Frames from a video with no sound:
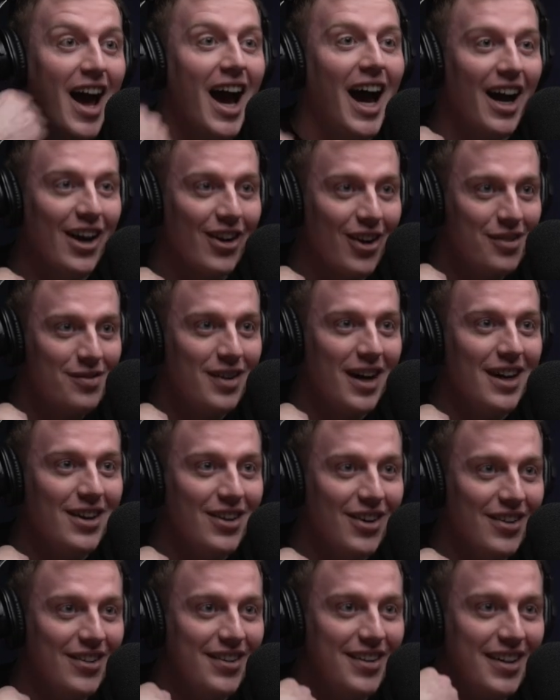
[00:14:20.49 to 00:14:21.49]
Yeah. I got invited
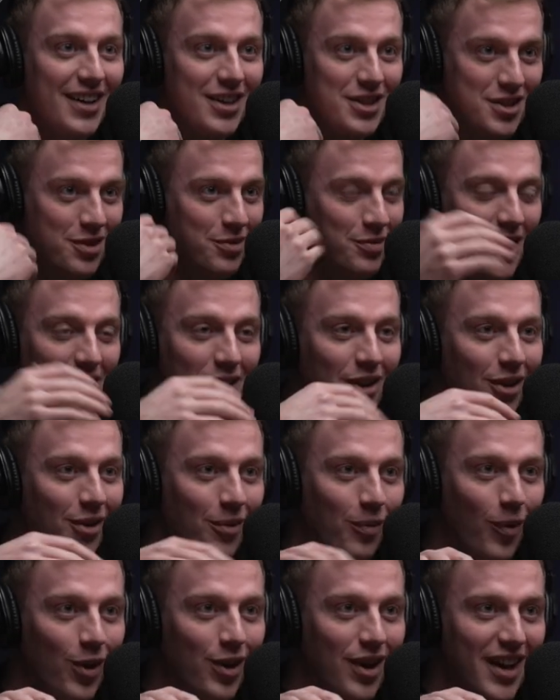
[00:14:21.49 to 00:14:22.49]
on. It got
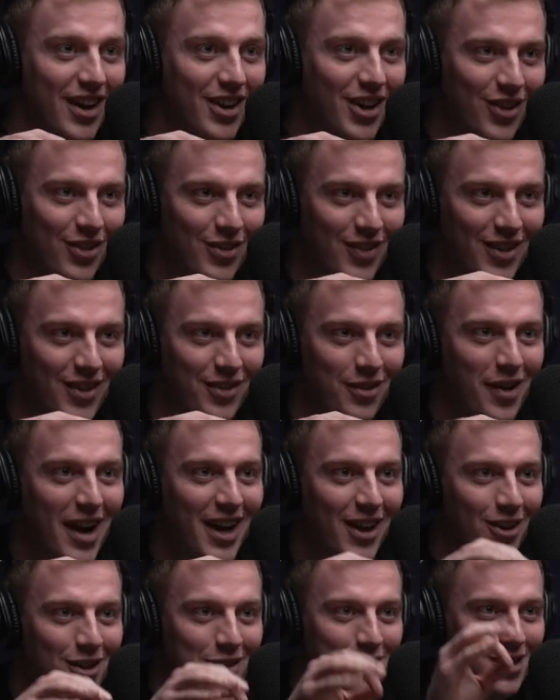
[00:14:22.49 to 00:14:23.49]
a
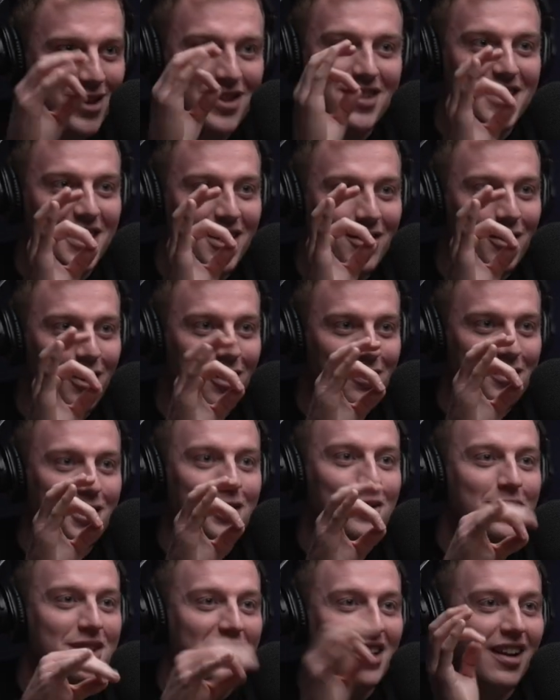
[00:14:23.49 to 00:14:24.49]
record for 0
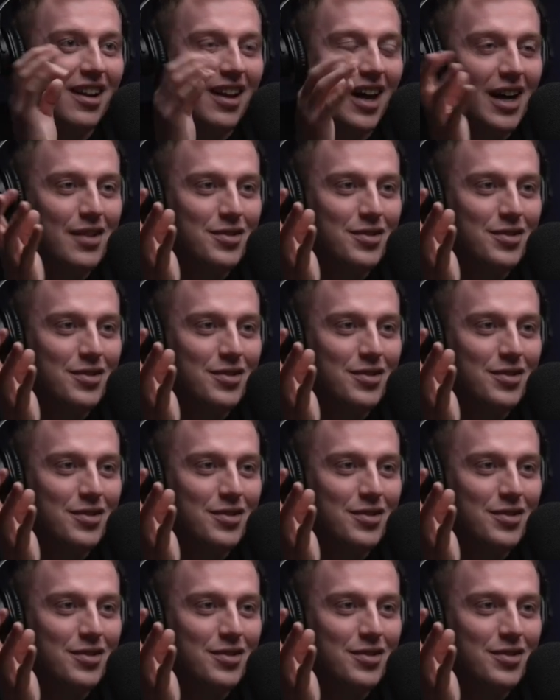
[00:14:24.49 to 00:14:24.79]
viewers in a live